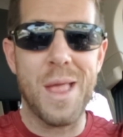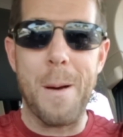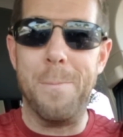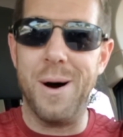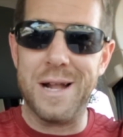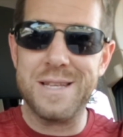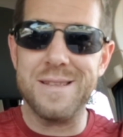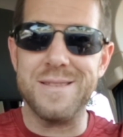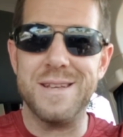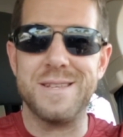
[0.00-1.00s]
But
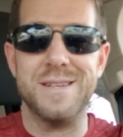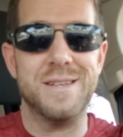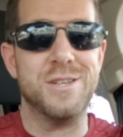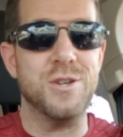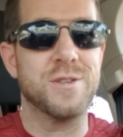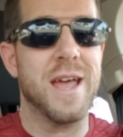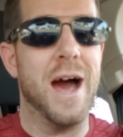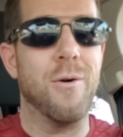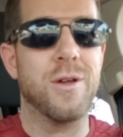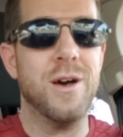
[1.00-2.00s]
this is usually
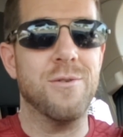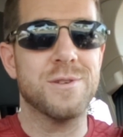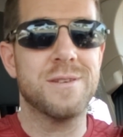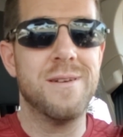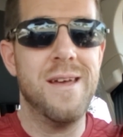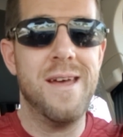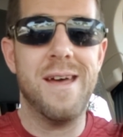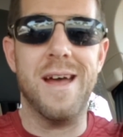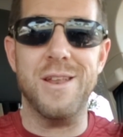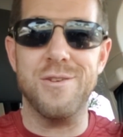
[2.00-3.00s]
how it goes.
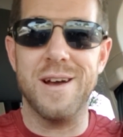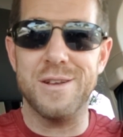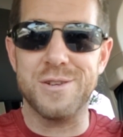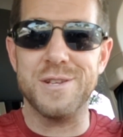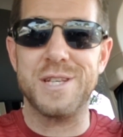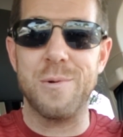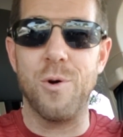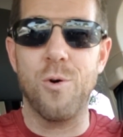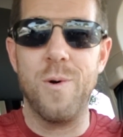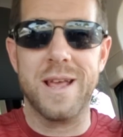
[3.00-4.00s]
And you guys are going to see
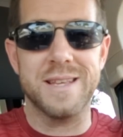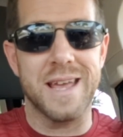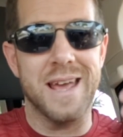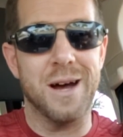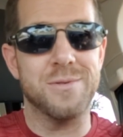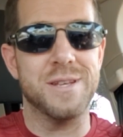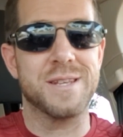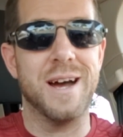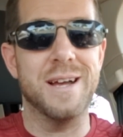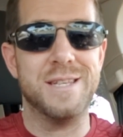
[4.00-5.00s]
real quick as I get on with
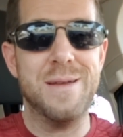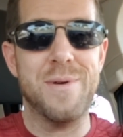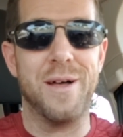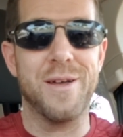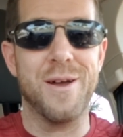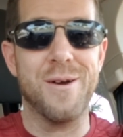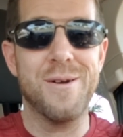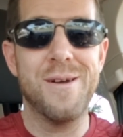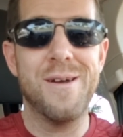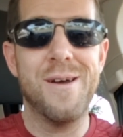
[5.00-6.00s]
this guy's email here,
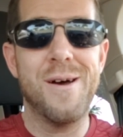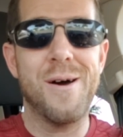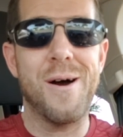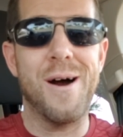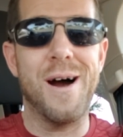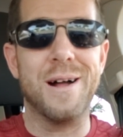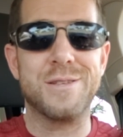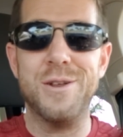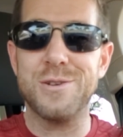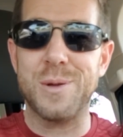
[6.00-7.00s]

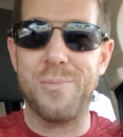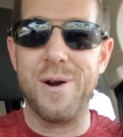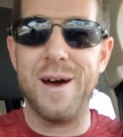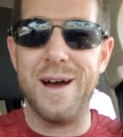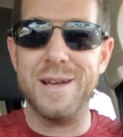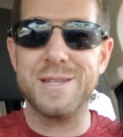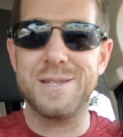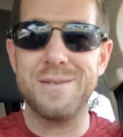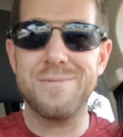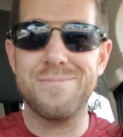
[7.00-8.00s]
to no
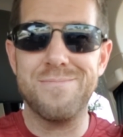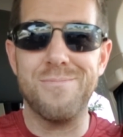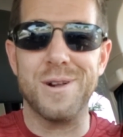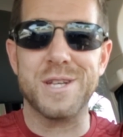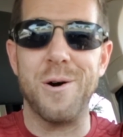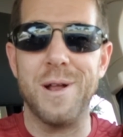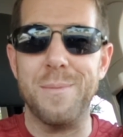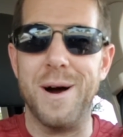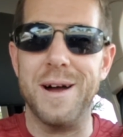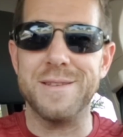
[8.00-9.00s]
surprise, what's going
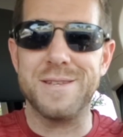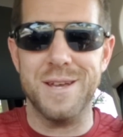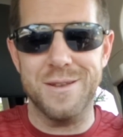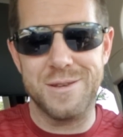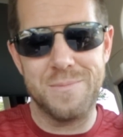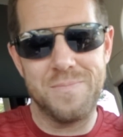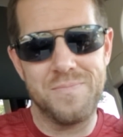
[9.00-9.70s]
on behind the scenes.